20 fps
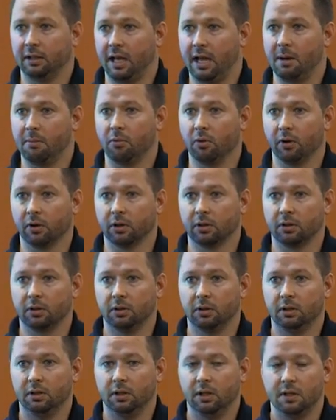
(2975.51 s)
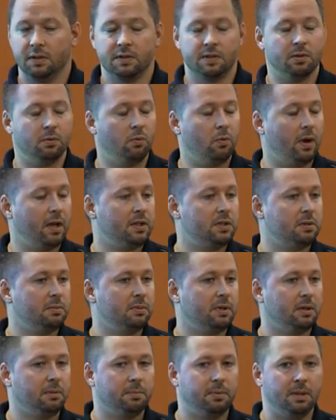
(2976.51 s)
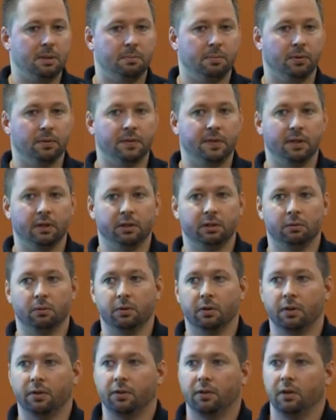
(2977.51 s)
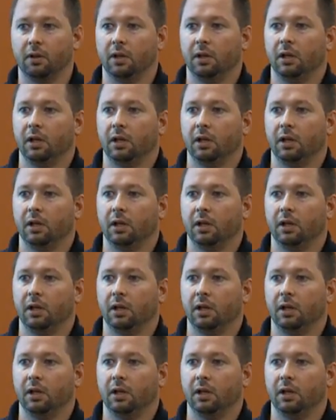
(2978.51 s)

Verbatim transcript: the lab work. See way too many people dealing with